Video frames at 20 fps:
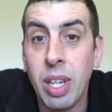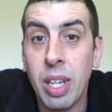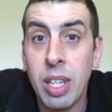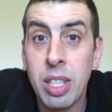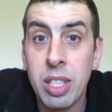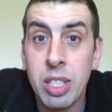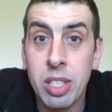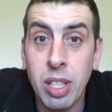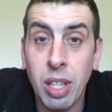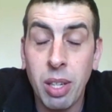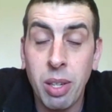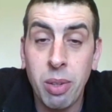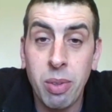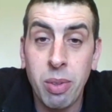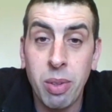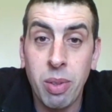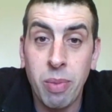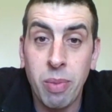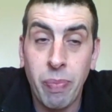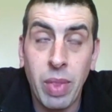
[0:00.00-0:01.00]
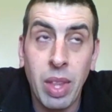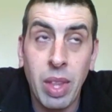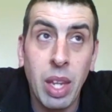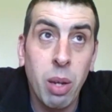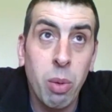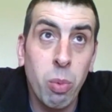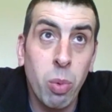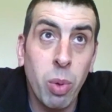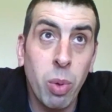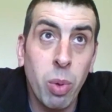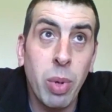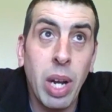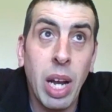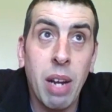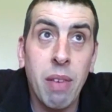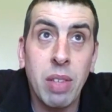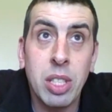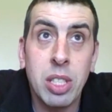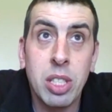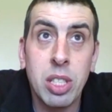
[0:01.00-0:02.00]
So what we're
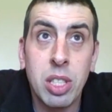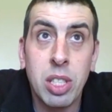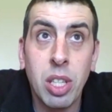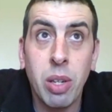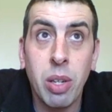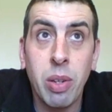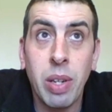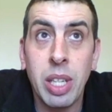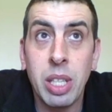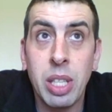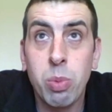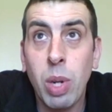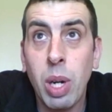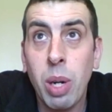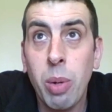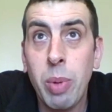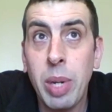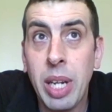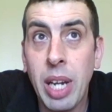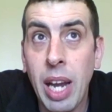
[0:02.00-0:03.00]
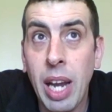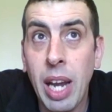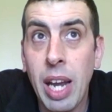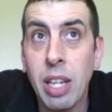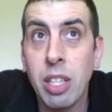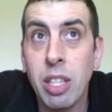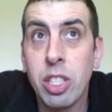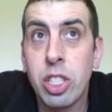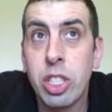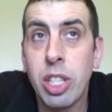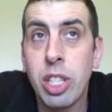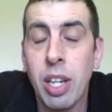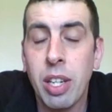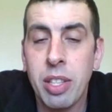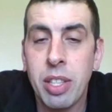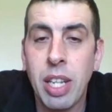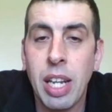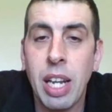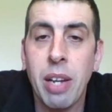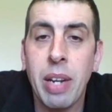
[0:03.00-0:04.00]
having to do is, where we can, shut
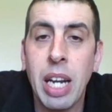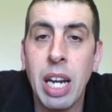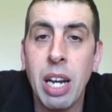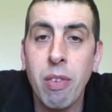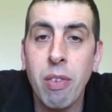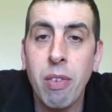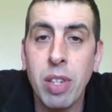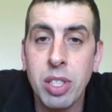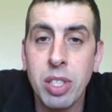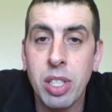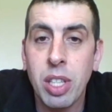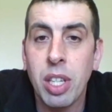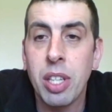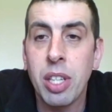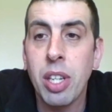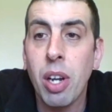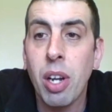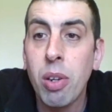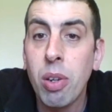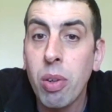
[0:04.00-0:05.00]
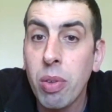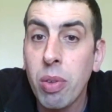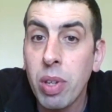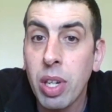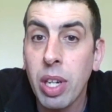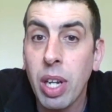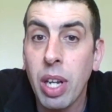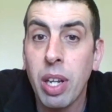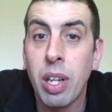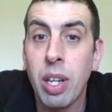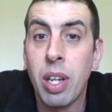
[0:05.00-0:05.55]
down areas that are no longer